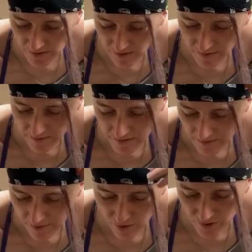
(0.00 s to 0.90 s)
all the
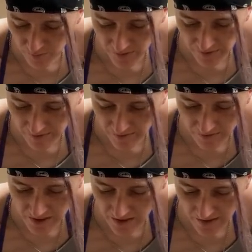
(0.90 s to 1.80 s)
things. Cold brew,
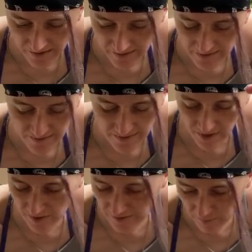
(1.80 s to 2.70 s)
Keurig,
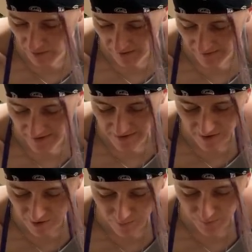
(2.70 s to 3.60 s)
salt, apparently, cold